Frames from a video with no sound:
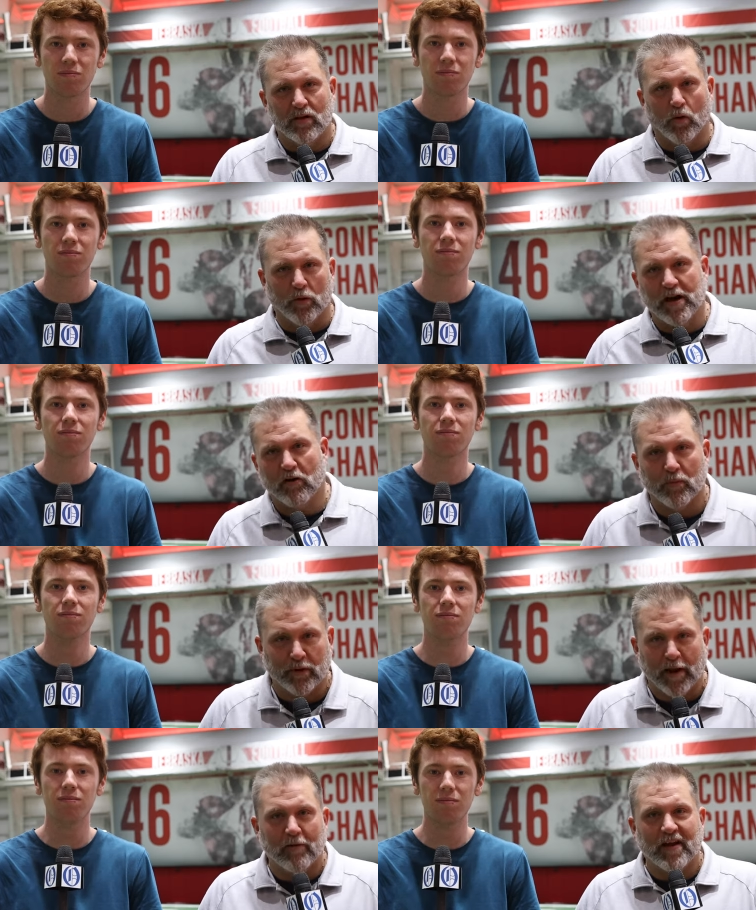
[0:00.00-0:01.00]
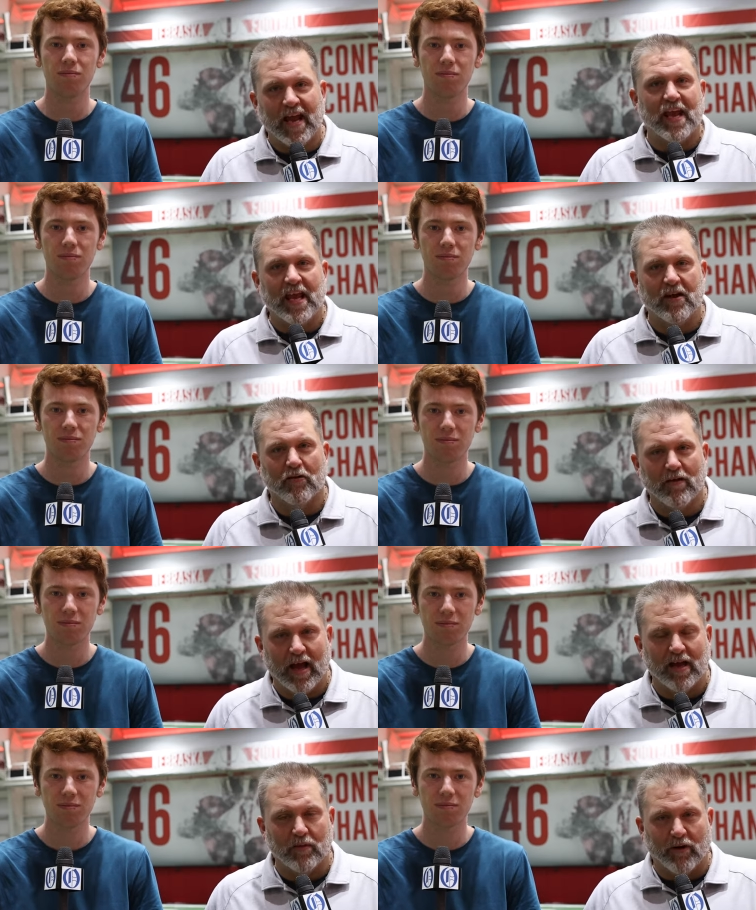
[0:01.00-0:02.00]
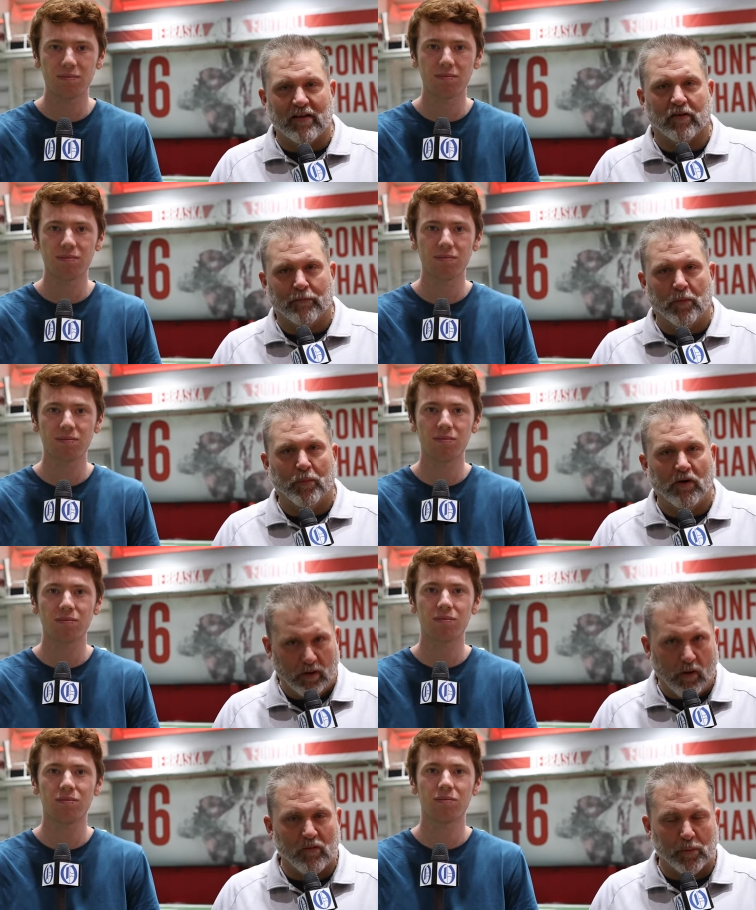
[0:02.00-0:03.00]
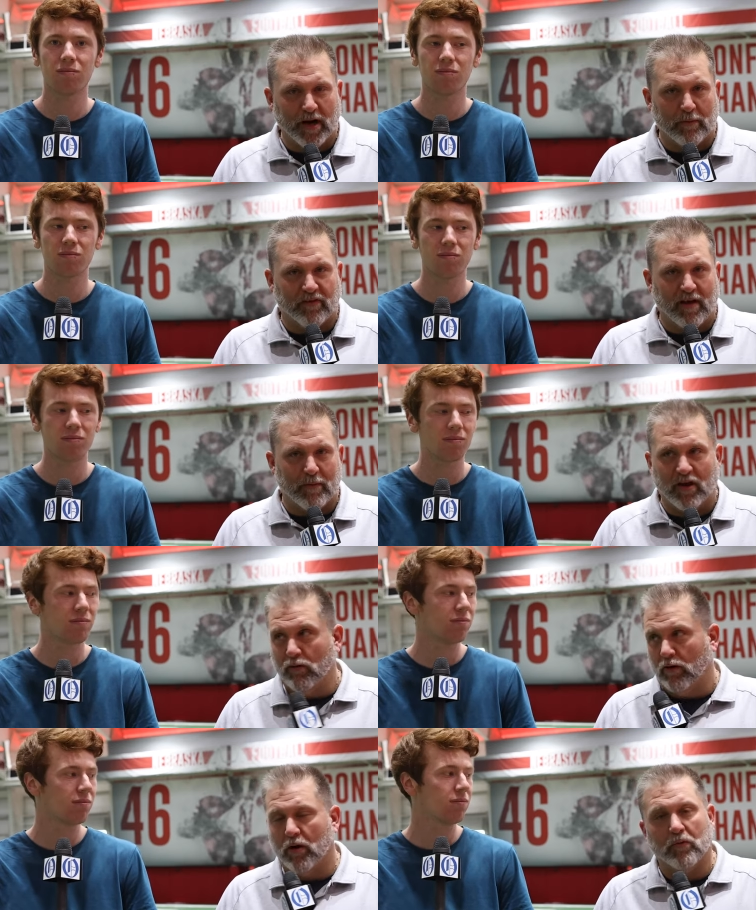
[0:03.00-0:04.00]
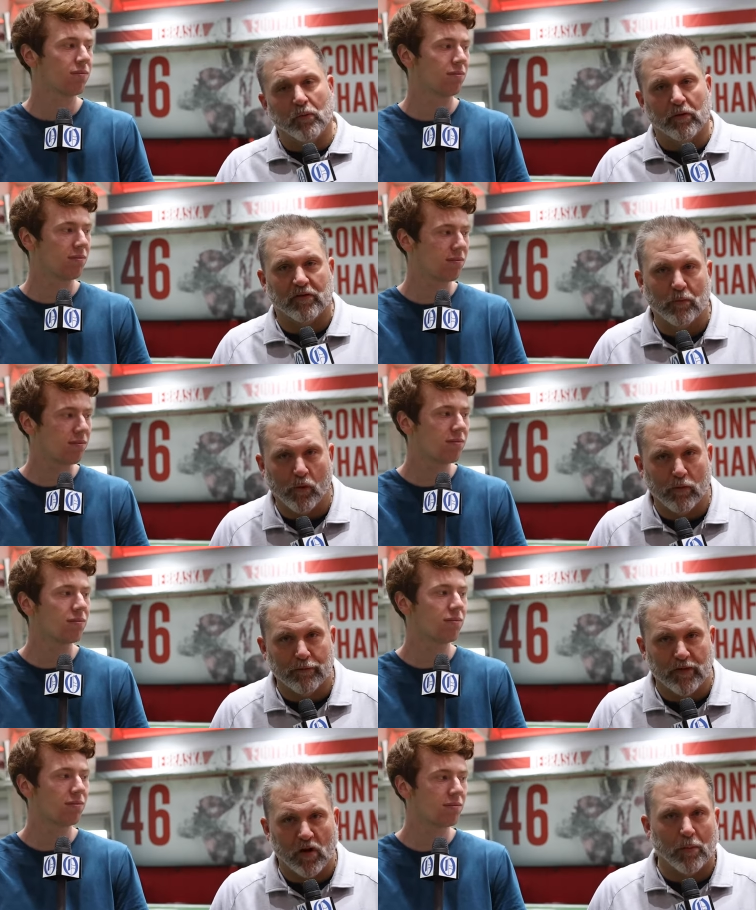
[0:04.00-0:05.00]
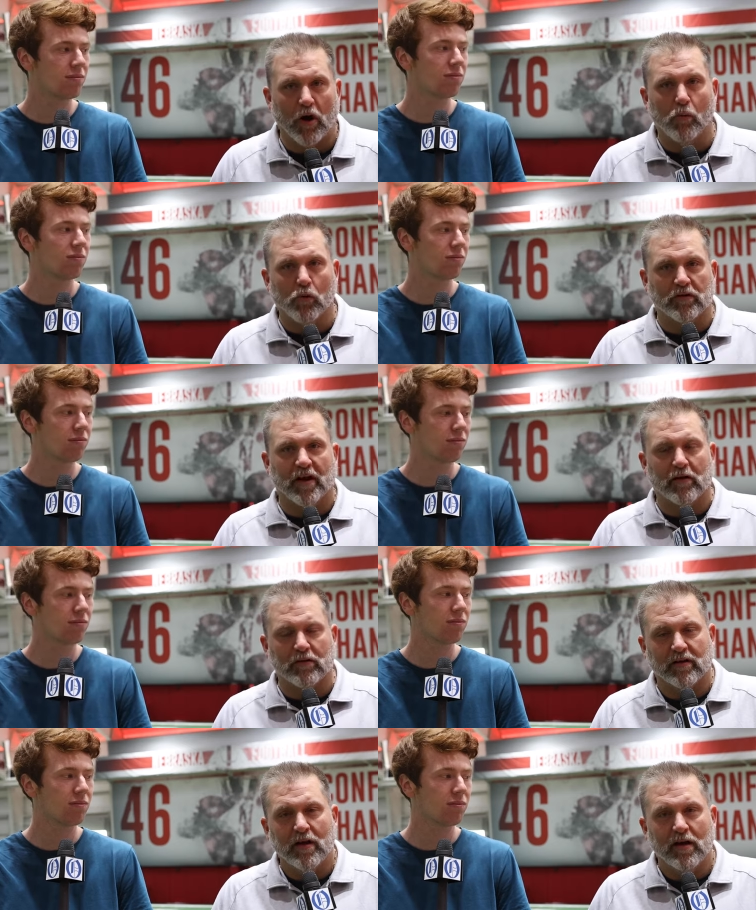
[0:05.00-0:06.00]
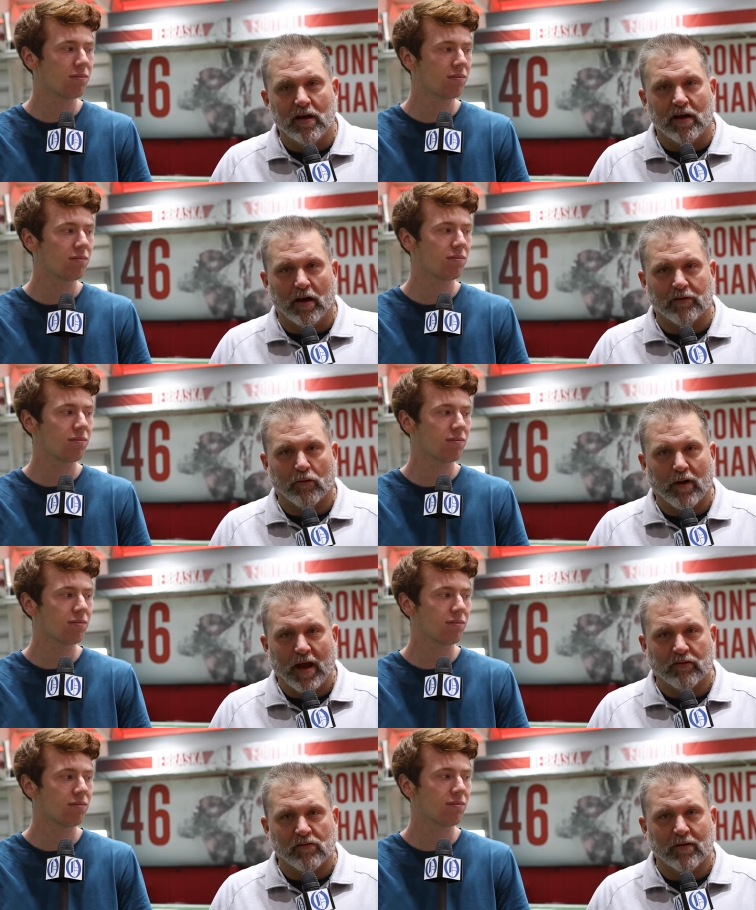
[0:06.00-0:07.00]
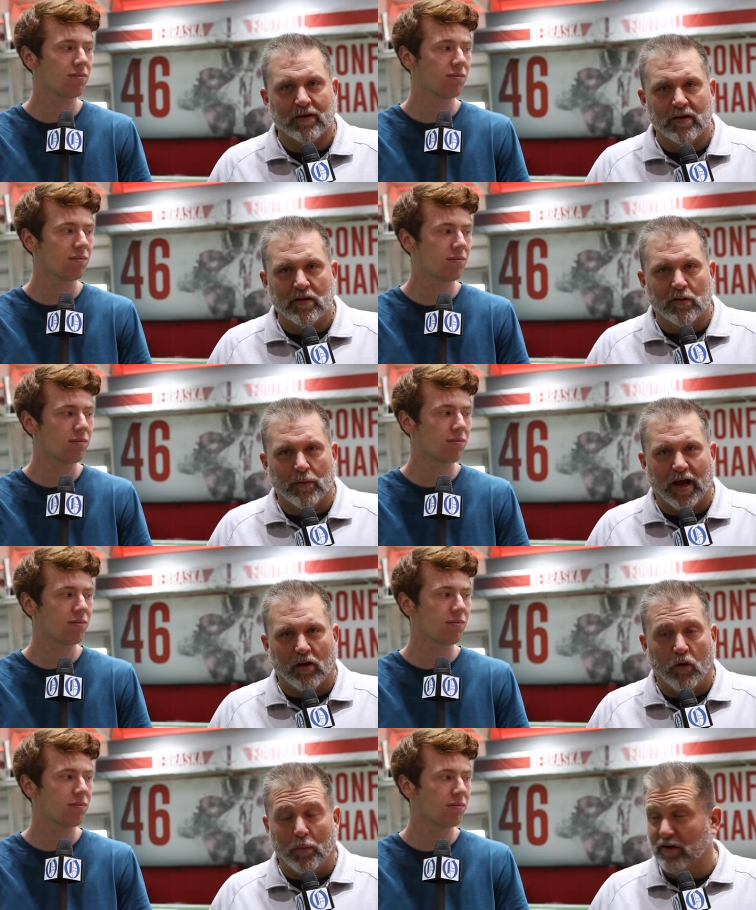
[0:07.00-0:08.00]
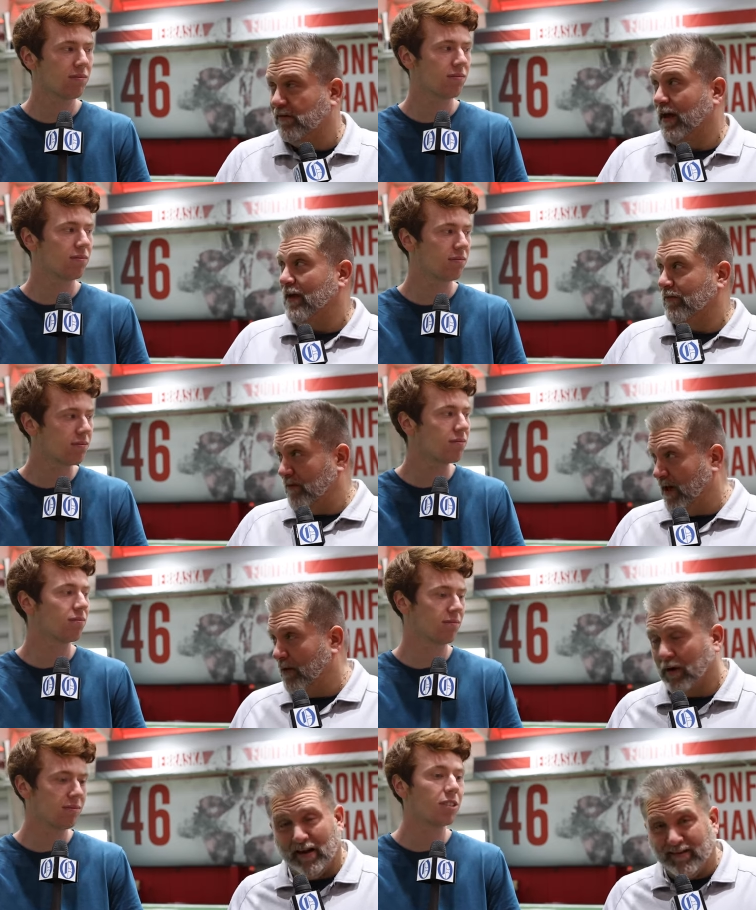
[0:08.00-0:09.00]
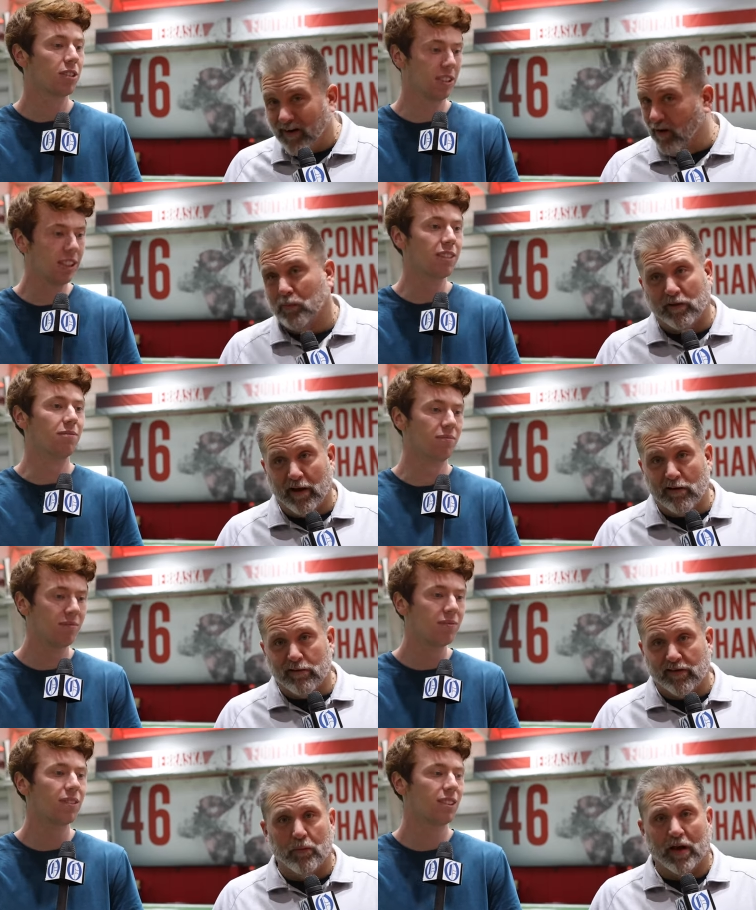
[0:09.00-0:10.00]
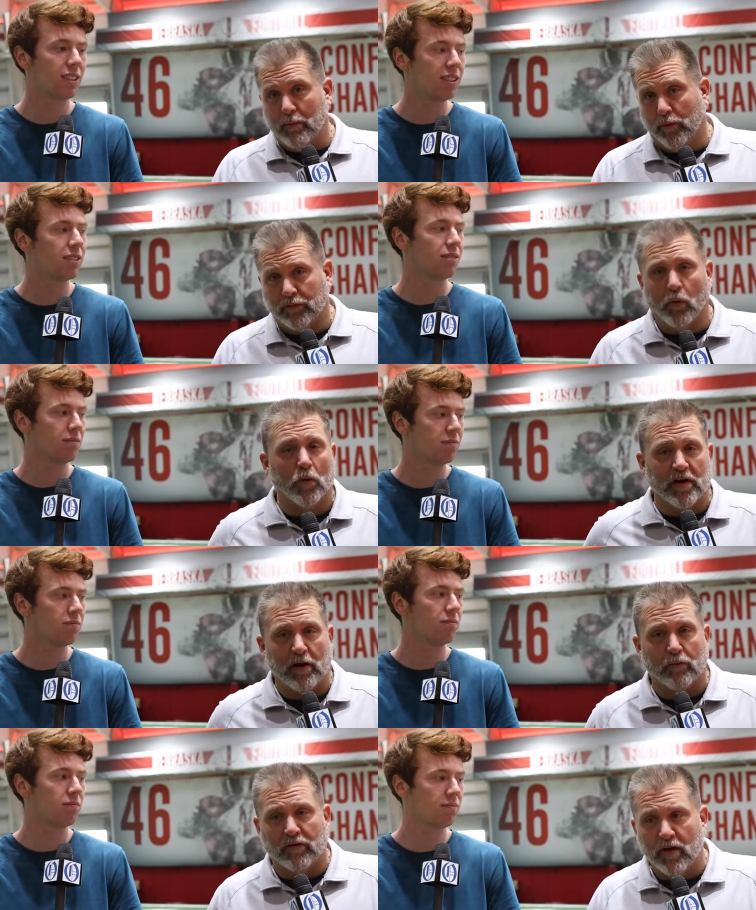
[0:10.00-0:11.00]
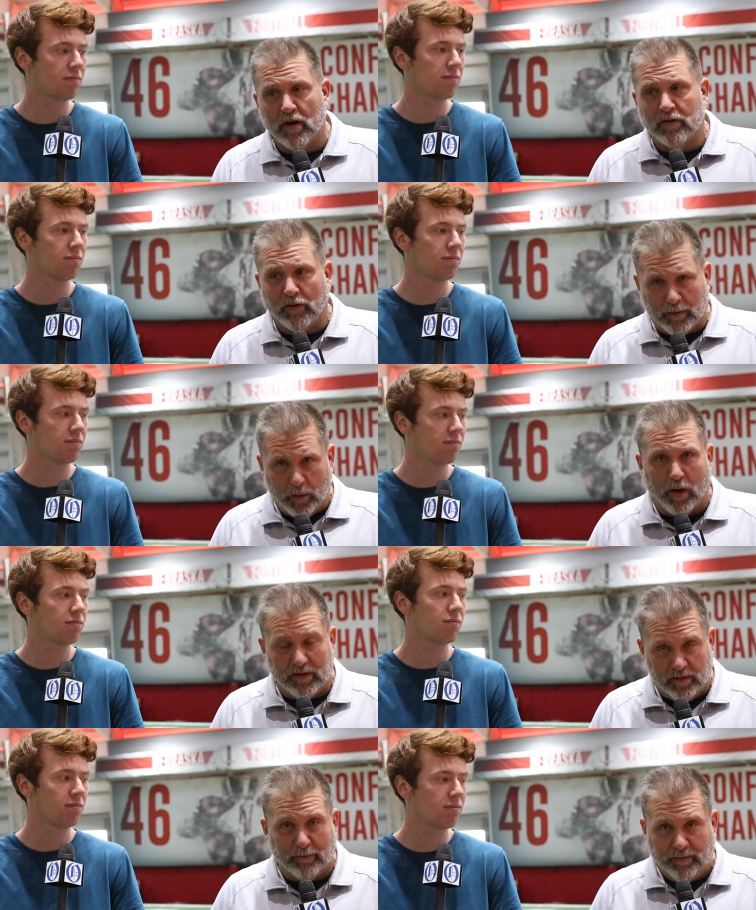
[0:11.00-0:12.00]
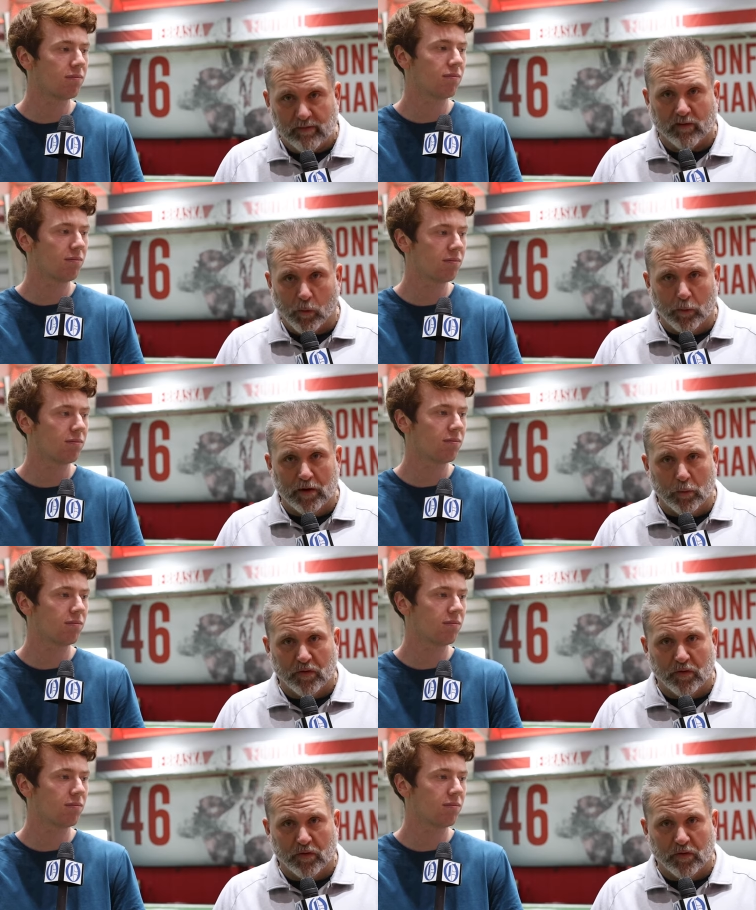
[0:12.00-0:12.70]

Speaker 1: Coordinator and player day here at Nebraska Football. Hello, everybody. I'm Sam McKewon along with Wilson Moore for the Omaha World Herald and Husker Extra. We got a whole bunch of guys today. We got a ton of players, and we got both coordinators. Tony White, the defensive coordinator,